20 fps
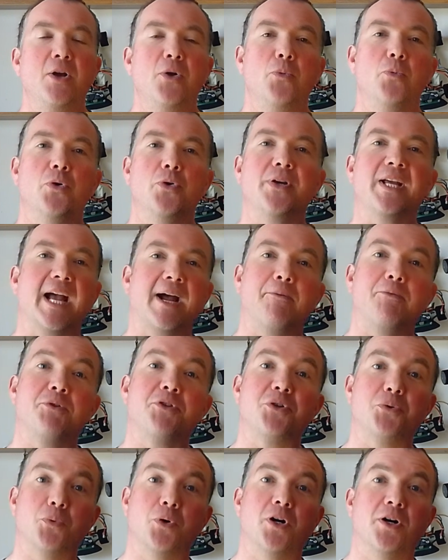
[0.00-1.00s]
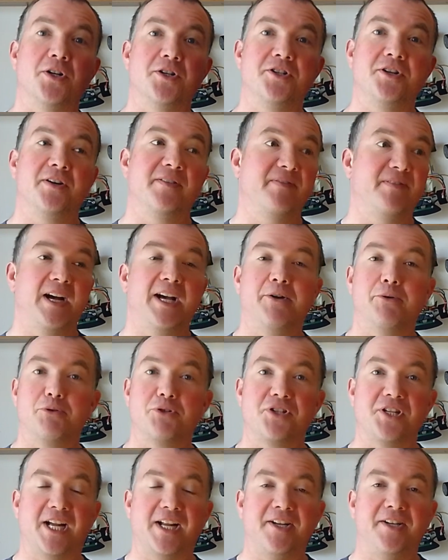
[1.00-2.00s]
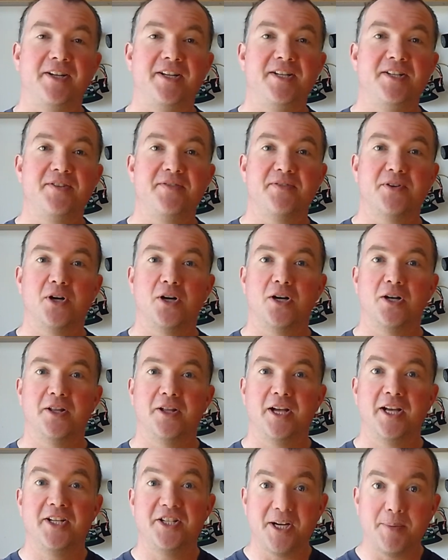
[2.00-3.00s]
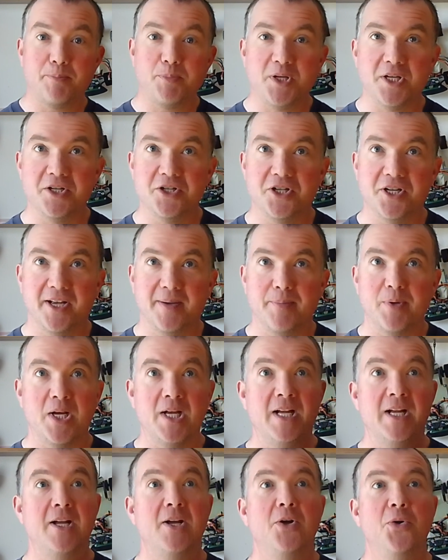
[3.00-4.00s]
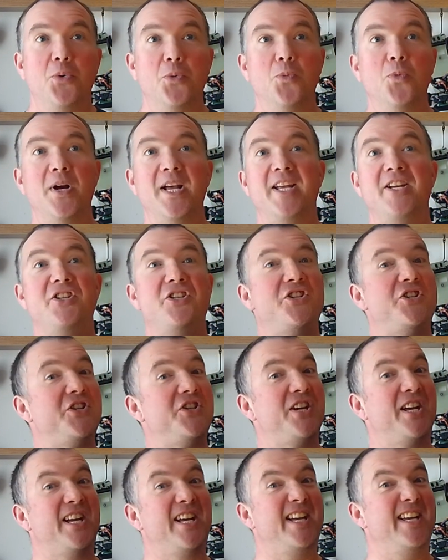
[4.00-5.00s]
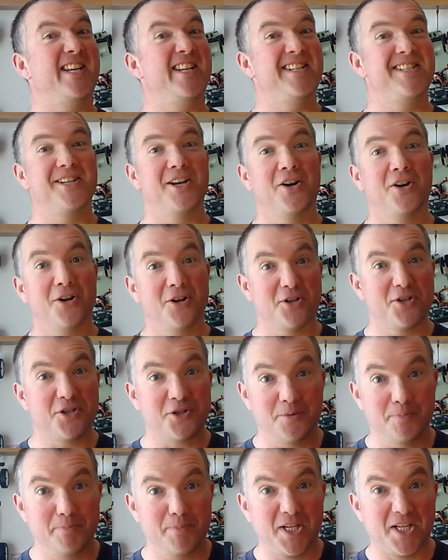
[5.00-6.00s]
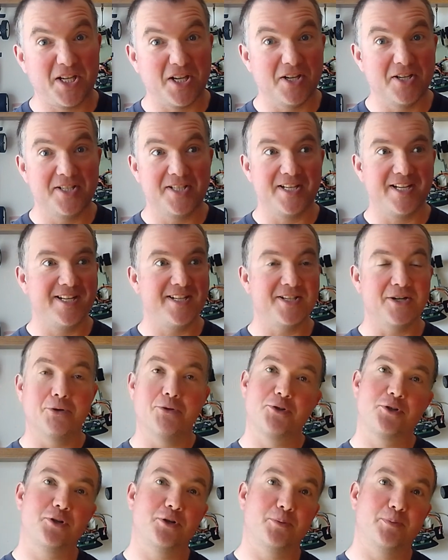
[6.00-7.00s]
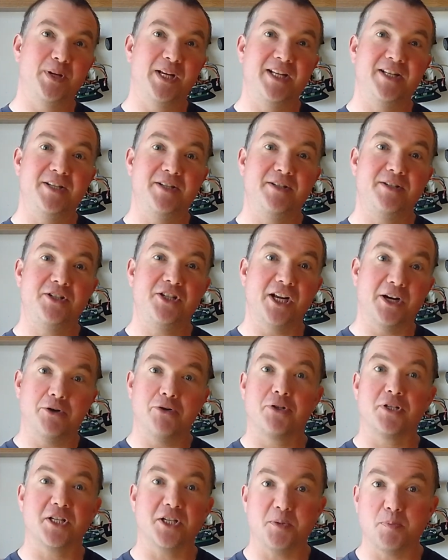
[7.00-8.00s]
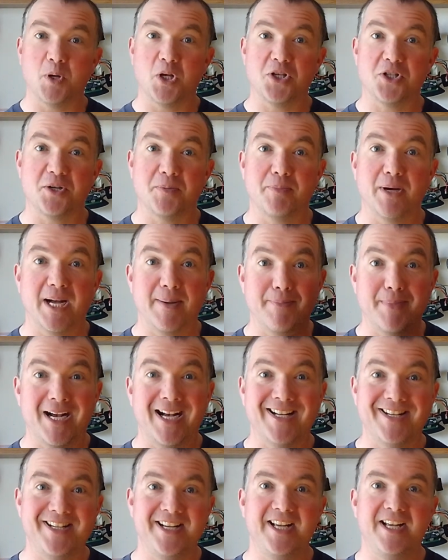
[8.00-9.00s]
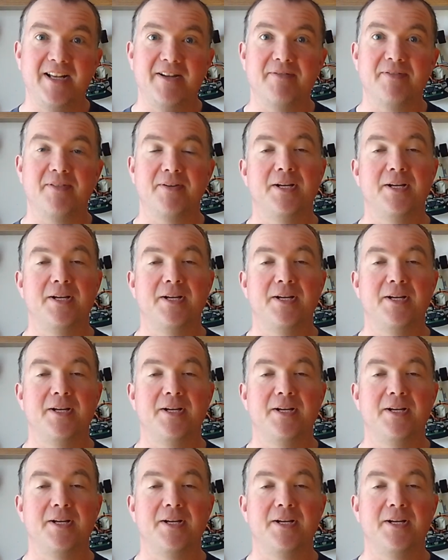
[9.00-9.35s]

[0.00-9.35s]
will count towards your final standings for a championship, which is awesome because it's also been generously sponsored by Mardave.